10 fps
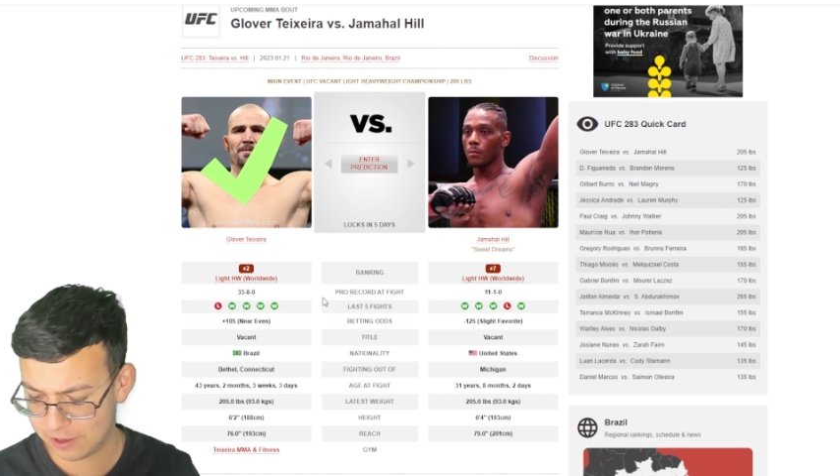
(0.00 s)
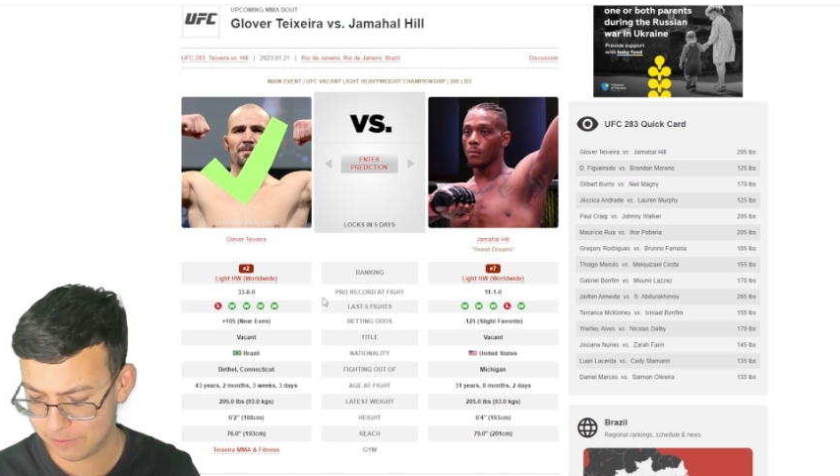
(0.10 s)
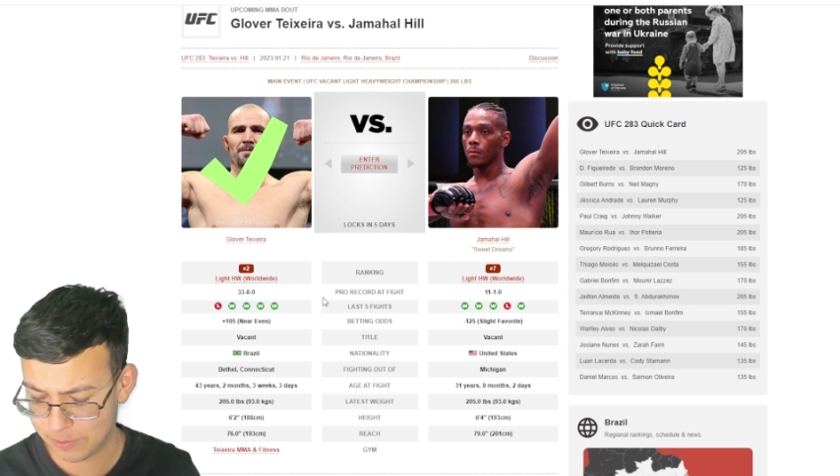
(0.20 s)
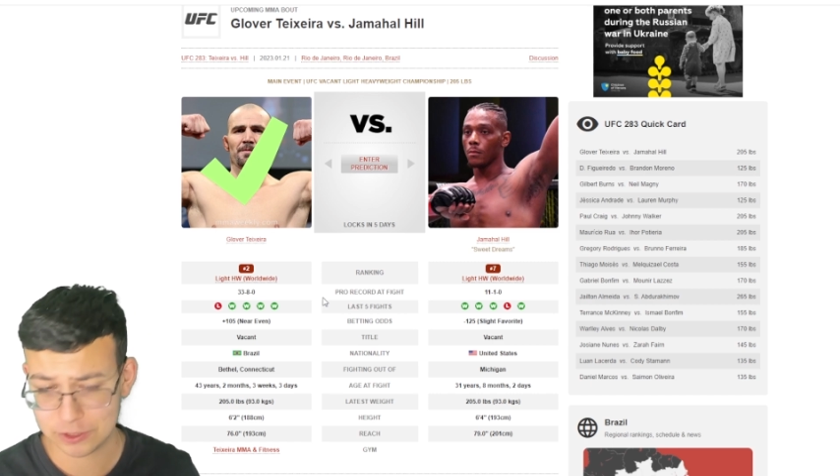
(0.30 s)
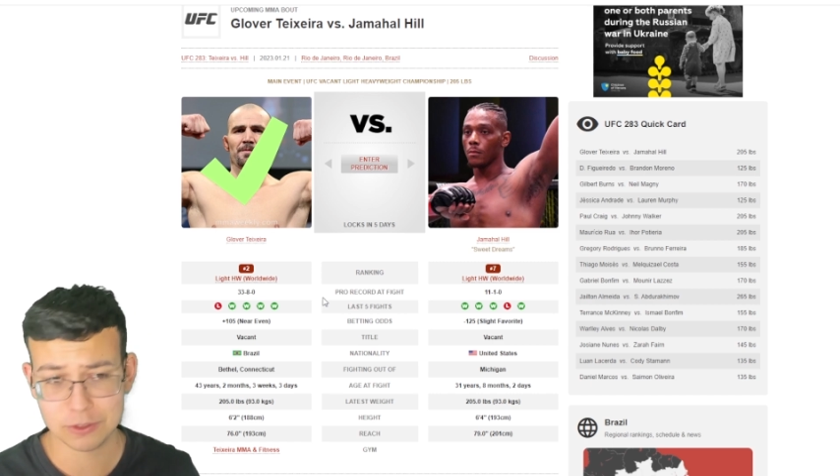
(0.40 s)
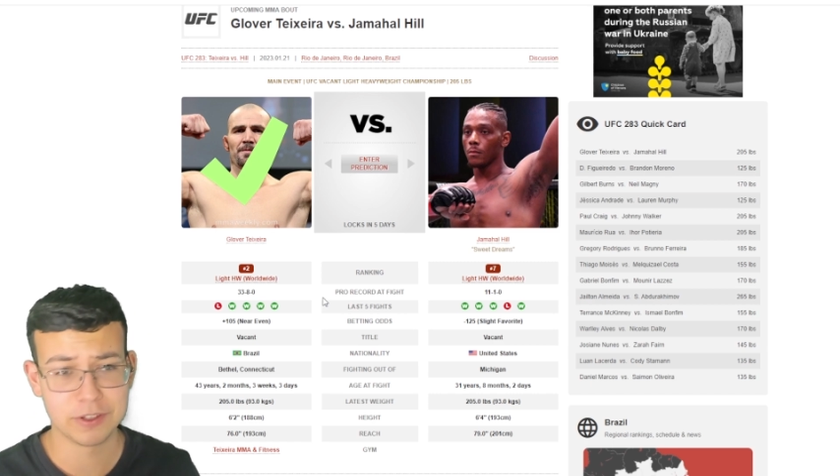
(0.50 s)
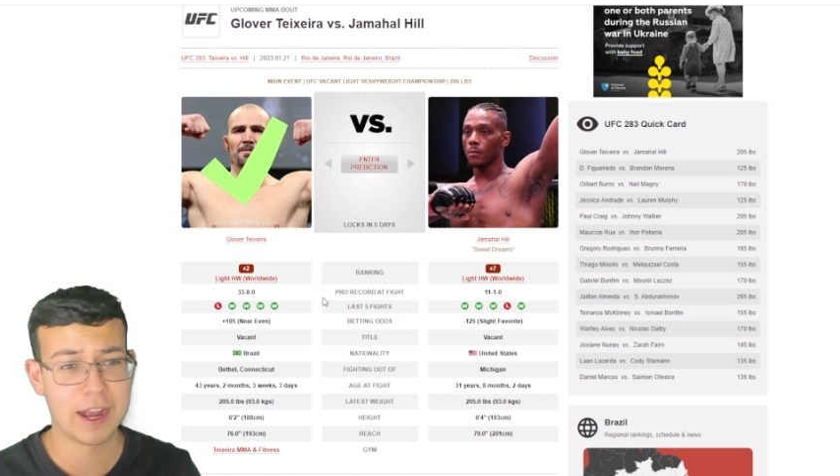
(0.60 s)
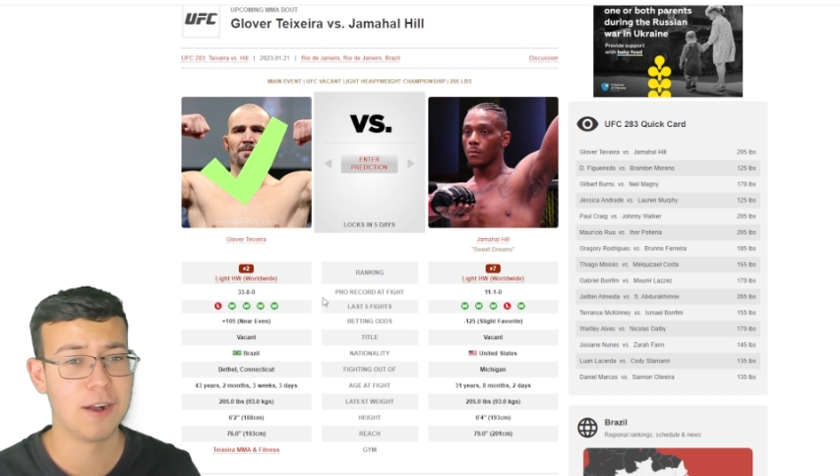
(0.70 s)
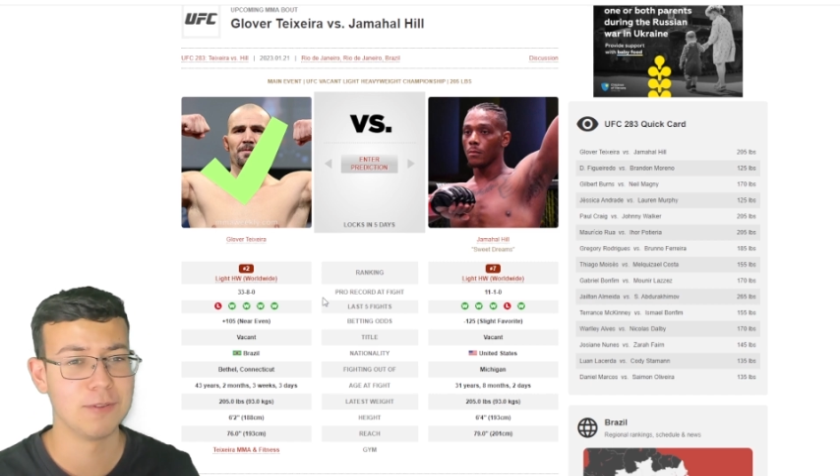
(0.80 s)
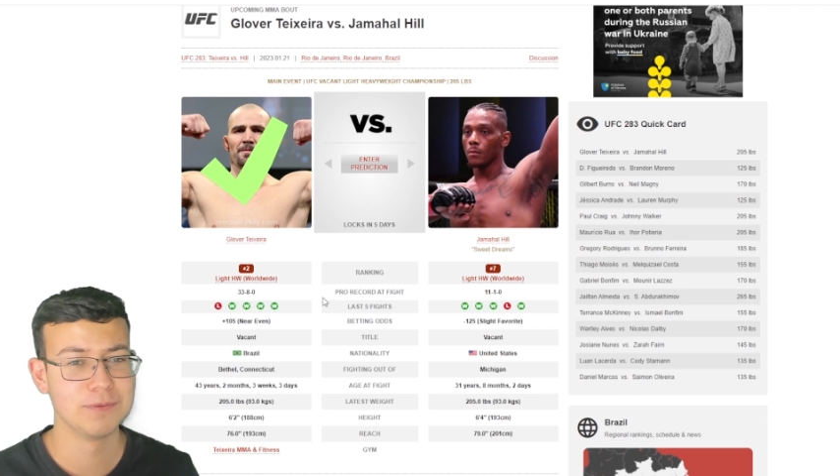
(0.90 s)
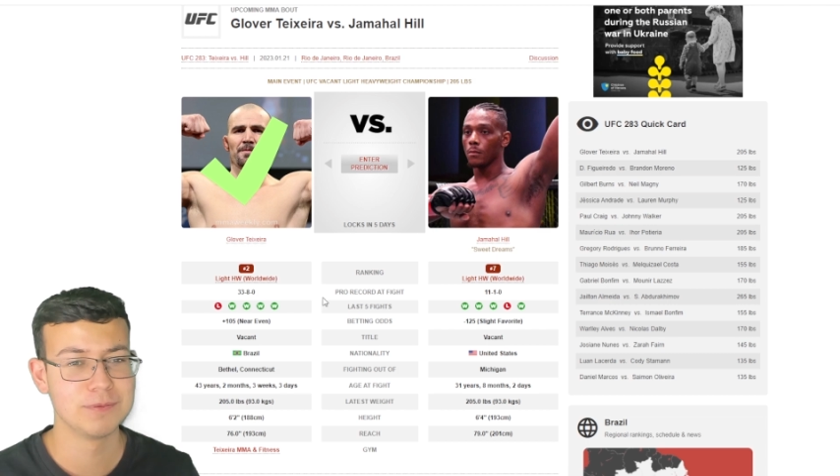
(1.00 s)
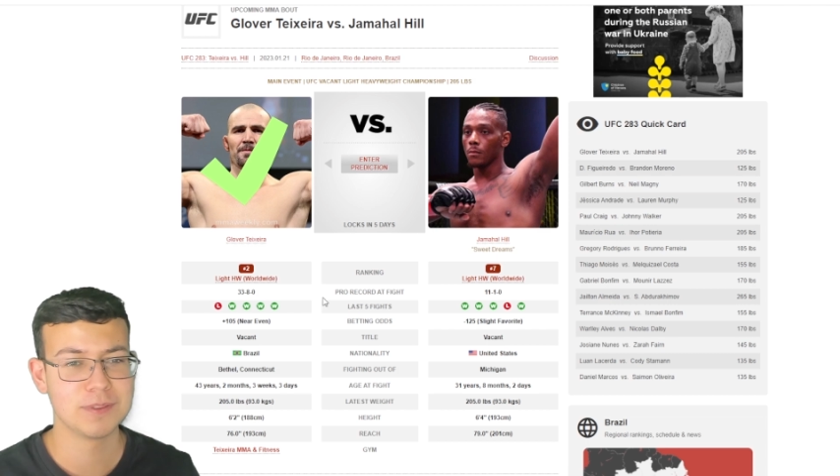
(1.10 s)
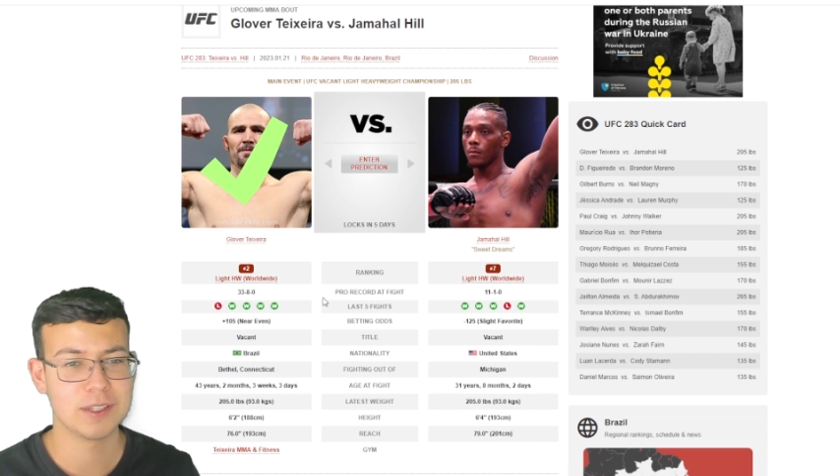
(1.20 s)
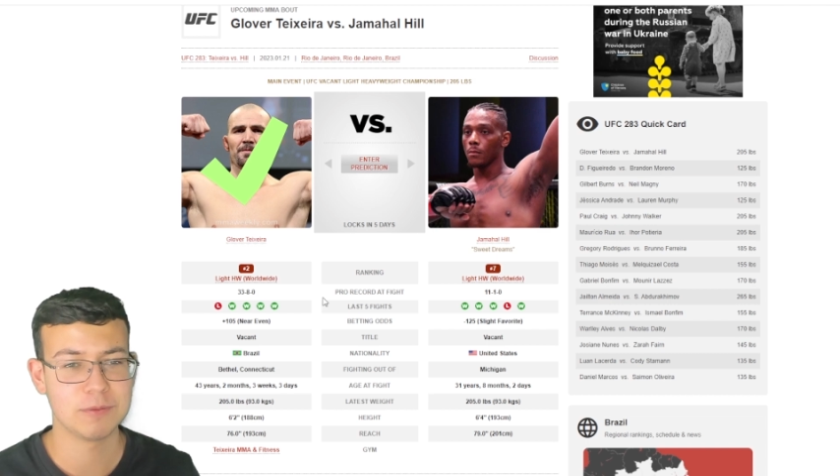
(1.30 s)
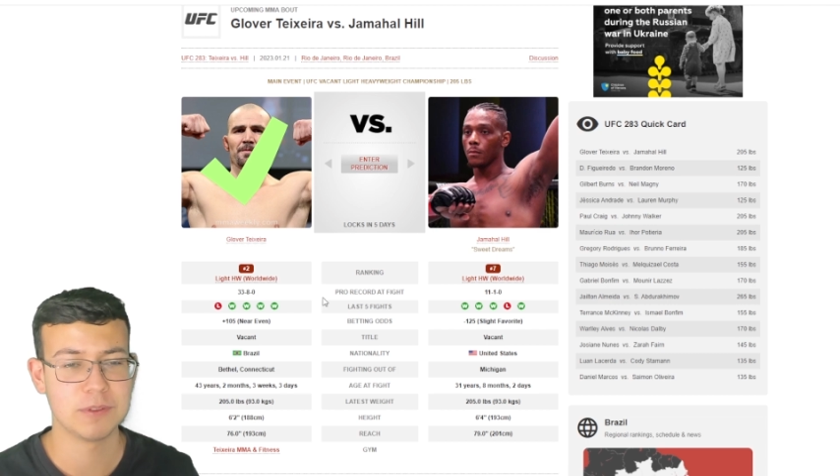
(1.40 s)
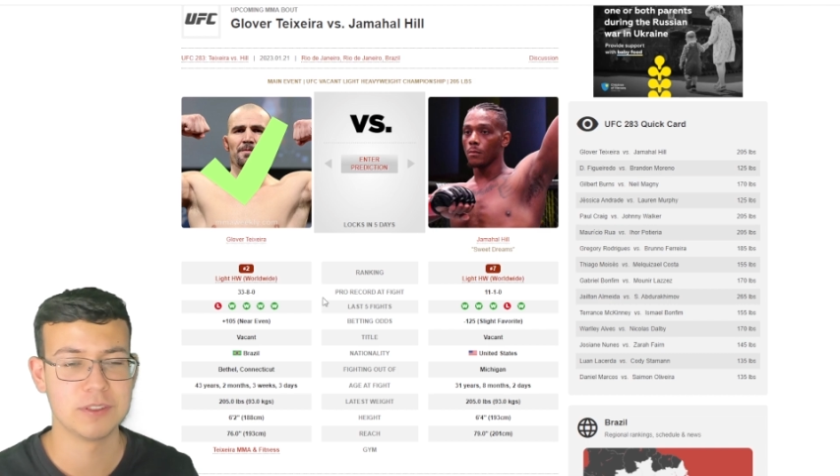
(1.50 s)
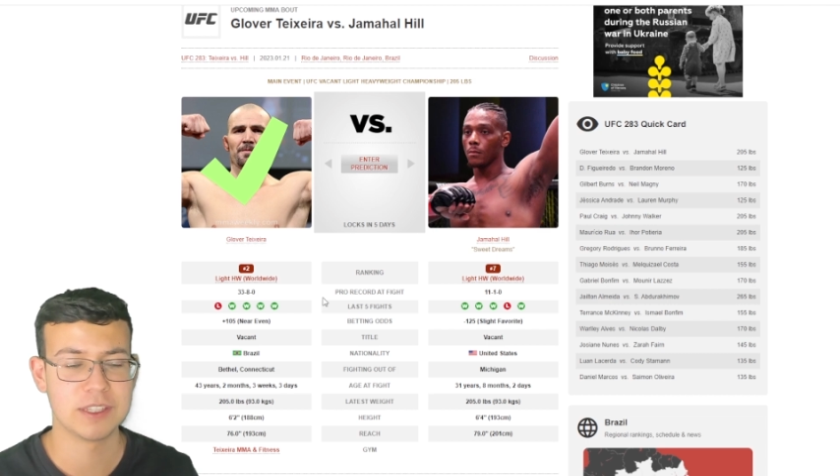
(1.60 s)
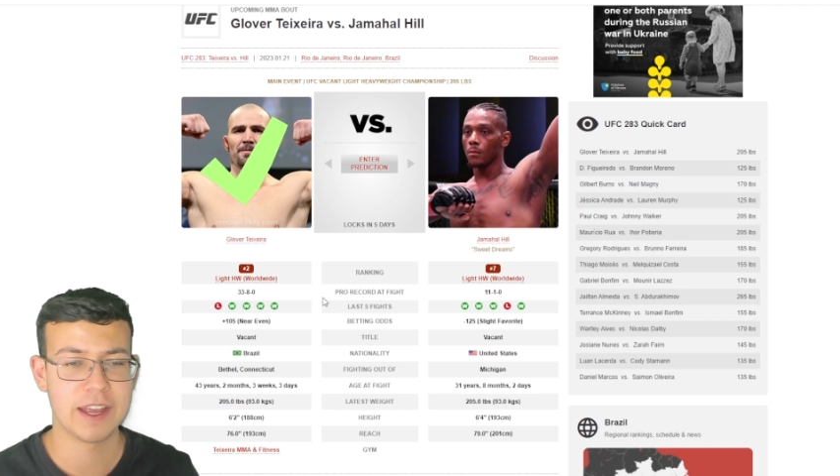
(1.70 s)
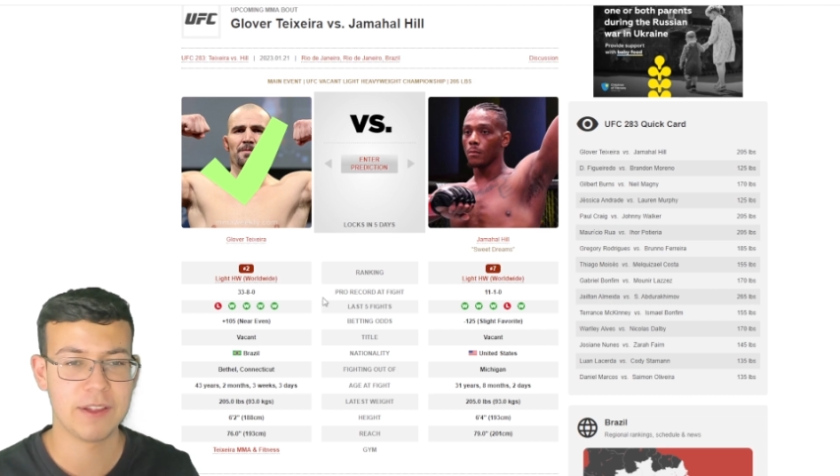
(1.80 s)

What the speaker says: muscled out, if you'd say.